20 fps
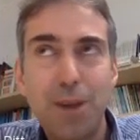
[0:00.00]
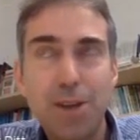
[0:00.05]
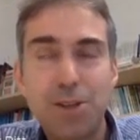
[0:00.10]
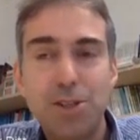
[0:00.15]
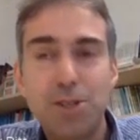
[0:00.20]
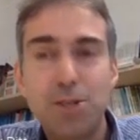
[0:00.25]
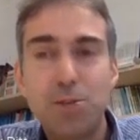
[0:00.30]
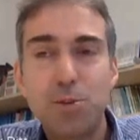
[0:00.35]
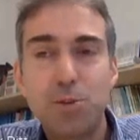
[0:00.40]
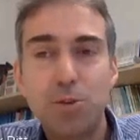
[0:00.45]

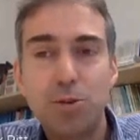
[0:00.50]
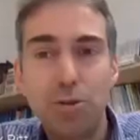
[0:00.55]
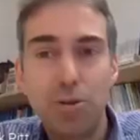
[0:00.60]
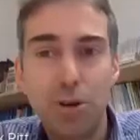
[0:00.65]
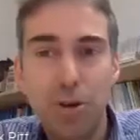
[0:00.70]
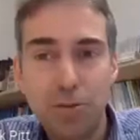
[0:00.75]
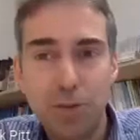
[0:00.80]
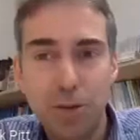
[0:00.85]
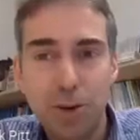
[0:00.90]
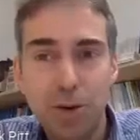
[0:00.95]
badges
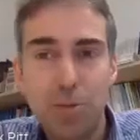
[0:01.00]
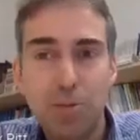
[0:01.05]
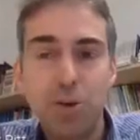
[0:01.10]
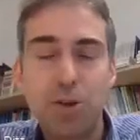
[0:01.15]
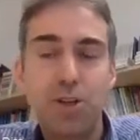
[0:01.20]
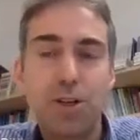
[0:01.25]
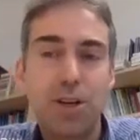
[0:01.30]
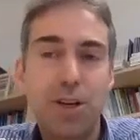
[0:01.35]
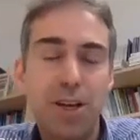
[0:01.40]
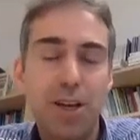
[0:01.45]
were on
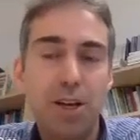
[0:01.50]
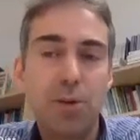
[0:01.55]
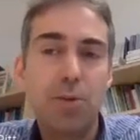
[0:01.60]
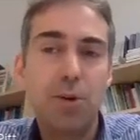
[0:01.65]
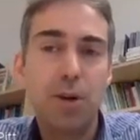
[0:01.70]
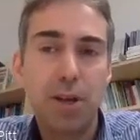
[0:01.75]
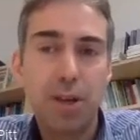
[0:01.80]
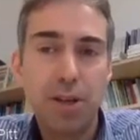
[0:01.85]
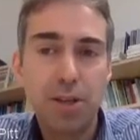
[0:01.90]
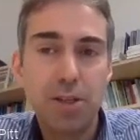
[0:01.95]
offer, which
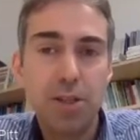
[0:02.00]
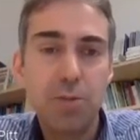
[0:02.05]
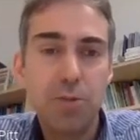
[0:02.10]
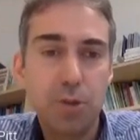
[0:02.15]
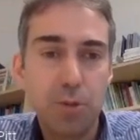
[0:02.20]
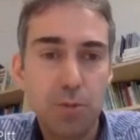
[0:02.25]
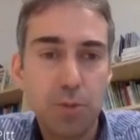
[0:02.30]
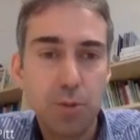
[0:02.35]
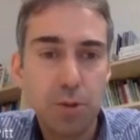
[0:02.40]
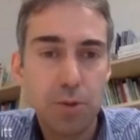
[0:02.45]
clearly were linked to
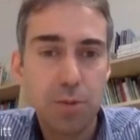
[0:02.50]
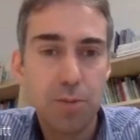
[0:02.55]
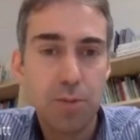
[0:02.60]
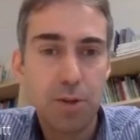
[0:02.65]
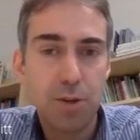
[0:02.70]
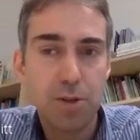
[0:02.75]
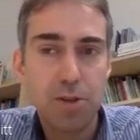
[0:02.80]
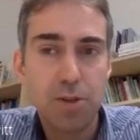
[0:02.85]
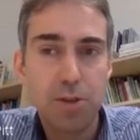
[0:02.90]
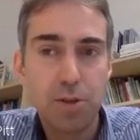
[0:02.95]
the more
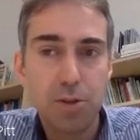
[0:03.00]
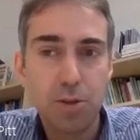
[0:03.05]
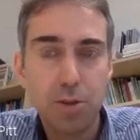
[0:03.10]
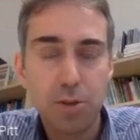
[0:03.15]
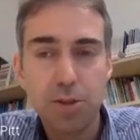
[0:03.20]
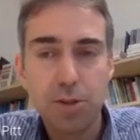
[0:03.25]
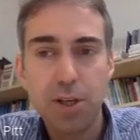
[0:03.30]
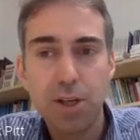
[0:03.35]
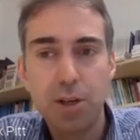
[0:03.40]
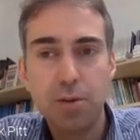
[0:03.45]
important parts of the
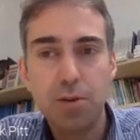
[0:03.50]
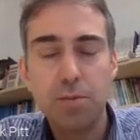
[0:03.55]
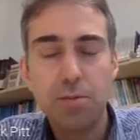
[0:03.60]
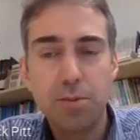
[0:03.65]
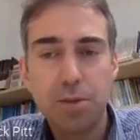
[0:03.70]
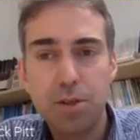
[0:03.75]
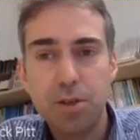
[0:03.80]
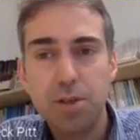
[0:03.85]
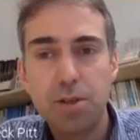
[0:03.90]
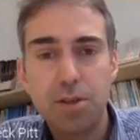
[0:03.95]
course, helped
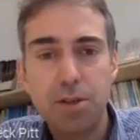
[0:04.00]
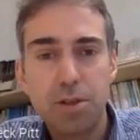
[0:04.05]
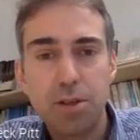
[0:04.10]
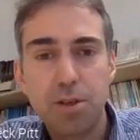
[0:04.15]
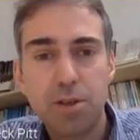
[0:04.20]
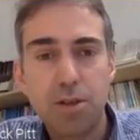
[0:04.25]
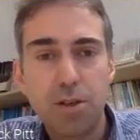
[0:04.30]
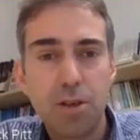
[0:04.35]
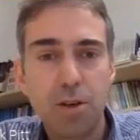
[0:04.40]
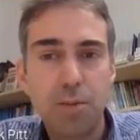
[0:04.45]
them to
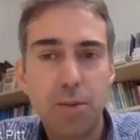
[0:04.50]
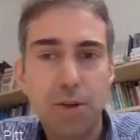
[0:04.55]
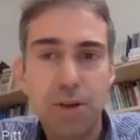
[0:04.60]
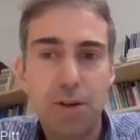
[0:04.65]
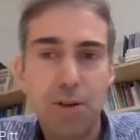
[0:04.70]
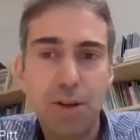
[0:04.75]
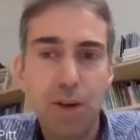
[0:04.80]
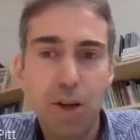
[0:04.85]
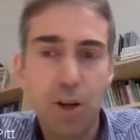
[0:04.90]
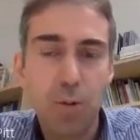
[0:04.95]

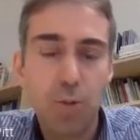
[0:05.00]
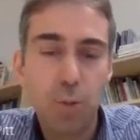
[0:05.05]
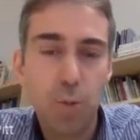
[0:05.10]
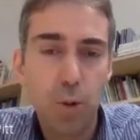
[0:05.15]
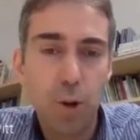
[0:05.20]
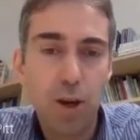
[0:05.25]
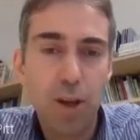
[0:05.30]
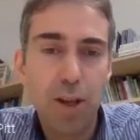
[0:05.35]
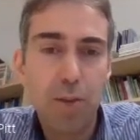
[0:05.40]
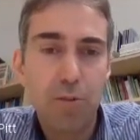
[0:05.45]
determine
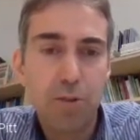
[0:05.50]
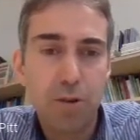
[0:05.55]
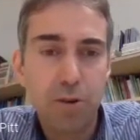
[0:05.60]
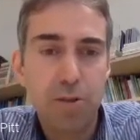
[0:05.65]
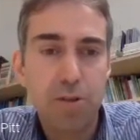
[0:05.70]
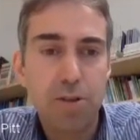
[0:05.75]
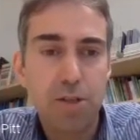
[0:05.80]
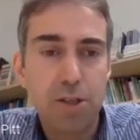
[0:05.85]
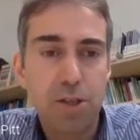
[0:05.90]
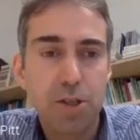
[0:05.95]
where the
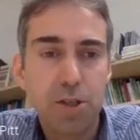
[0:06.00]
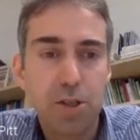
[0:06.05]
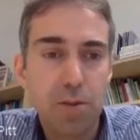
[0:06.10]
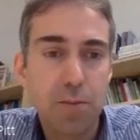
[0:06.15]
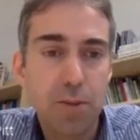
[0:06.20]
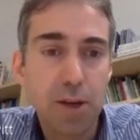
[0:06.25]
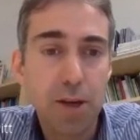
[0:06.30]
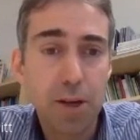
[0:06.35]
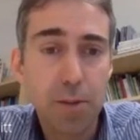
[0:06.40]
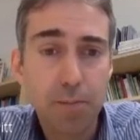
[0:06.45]
priorities
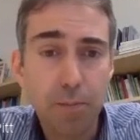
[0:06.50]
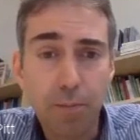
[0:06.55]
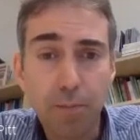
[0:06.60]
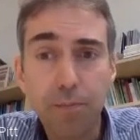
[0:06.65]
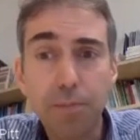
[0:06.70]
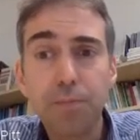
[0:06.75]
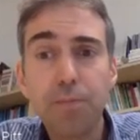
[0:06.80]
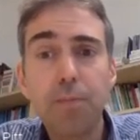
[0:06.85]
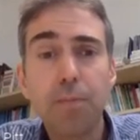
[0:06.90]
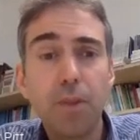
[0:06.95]
should be.
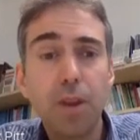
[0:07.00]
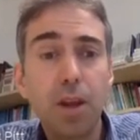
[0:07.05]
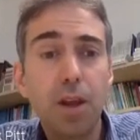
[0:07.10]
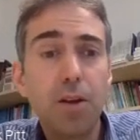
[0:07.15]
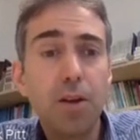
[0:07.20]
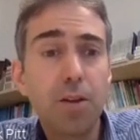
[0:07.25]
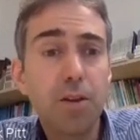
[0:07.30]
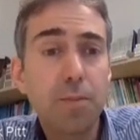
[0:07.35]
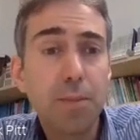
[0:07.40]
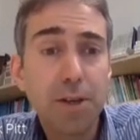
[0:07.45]

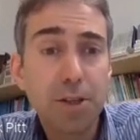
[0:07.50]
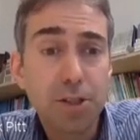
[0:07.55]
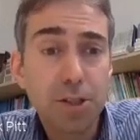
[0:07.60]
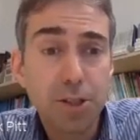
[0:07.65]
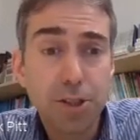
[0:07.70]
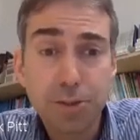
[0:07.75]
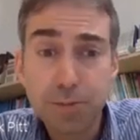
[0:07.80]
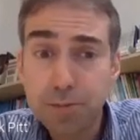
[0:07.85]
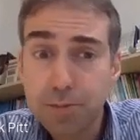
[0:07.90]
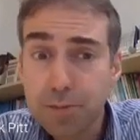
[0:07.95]
Another
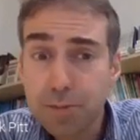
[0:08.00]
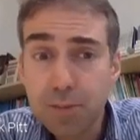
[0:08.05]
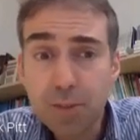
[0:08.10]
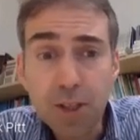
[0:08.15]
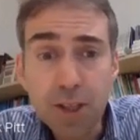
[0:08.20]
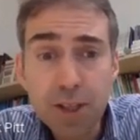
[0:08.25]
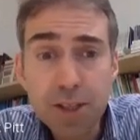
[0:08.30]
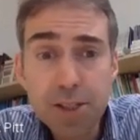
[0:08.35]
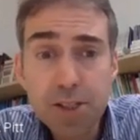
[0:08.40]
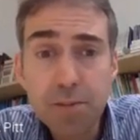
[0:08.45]
mentions
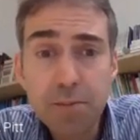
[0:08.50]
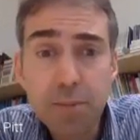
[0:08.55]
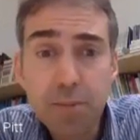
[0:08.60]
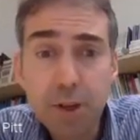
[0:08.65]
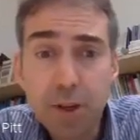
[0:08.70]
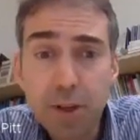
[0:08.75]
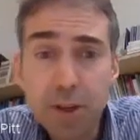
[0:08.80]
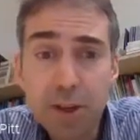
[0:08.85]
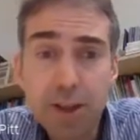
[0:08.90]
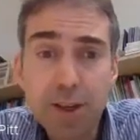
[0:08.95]
it's
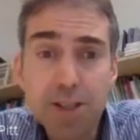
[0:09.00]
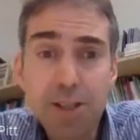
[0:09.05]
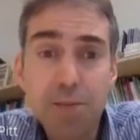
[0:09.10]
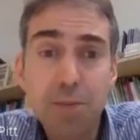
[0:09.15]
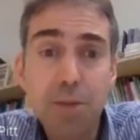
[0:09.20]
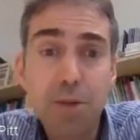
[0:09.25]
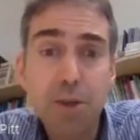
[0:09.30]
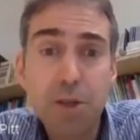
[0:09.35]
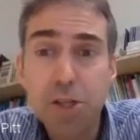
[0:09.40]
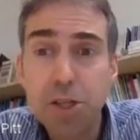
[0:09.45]
symbolic,
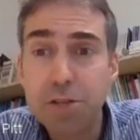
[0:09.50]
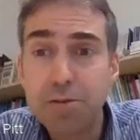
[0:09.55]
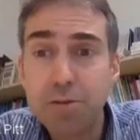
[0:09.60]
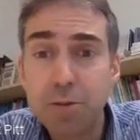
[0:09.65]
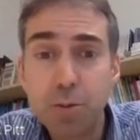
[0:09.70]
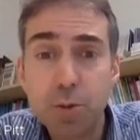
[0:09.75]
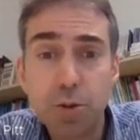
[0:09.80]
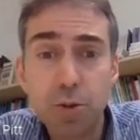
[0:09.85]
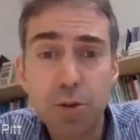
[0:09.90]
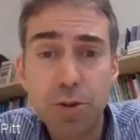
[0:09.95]
it's a
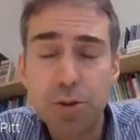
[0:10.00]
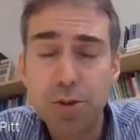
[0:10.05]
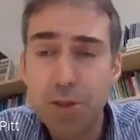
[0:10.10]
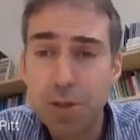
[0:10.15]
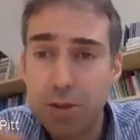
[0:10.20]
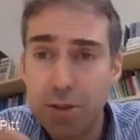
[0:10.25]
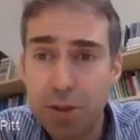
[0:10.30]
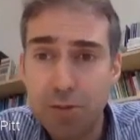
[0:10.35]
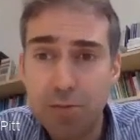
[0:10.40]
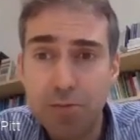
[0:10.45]
personal reward.
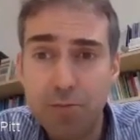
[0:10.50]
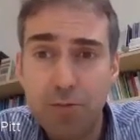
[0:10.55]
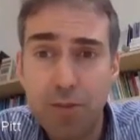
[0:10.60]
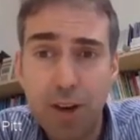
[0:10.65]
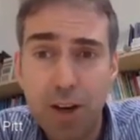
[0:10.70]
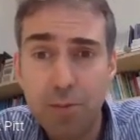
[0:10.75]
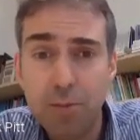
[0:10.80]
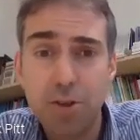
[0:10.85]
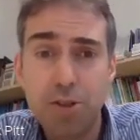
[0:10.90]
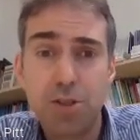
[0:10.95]
So this
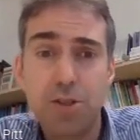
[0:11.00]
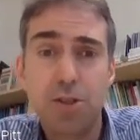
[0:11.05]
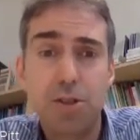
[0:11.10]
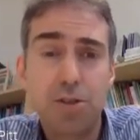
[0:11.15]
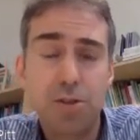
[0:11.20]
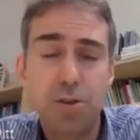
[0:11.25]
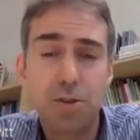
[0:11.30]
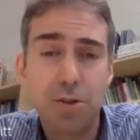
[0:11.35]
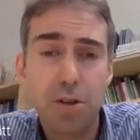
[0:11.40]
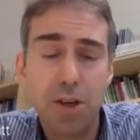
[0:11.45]
very much
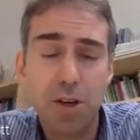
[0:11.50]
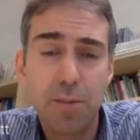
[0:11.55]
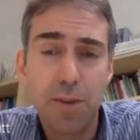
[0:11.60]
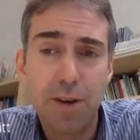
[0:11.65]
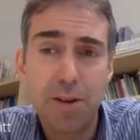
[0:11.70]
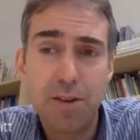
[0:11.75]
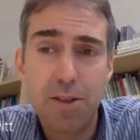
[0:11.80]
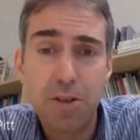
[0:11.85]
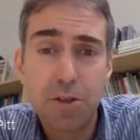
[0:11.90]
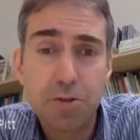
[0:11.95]
is
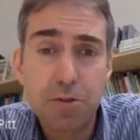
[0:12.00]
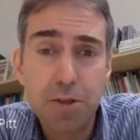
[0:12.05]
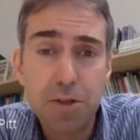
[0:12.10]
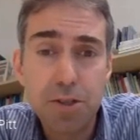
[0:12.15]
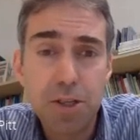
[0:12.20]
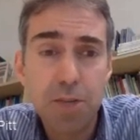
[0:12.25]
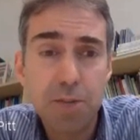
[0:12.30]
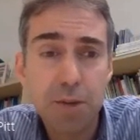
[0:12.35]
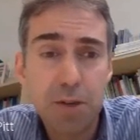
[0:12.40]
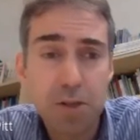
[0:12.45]
talking about
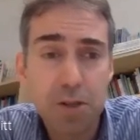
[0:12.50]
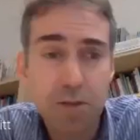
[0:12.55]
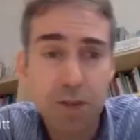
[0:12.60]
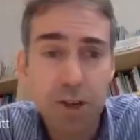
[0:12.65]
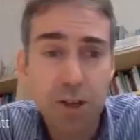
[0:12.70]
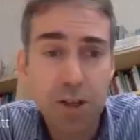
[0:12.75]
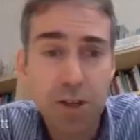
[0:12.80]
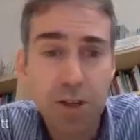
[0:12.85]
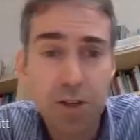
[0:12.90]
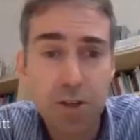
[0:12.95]
intrinsic
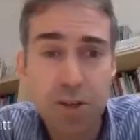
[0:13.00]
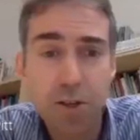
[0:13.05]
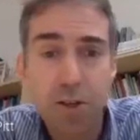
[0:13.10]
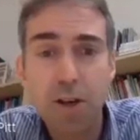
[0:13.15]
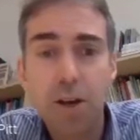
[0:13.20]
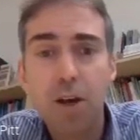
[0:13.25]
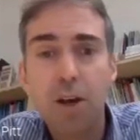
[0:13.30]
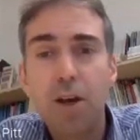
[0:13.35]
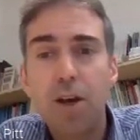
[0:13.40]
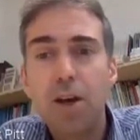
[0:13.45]

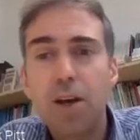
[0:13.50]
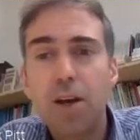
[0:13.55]
motivation.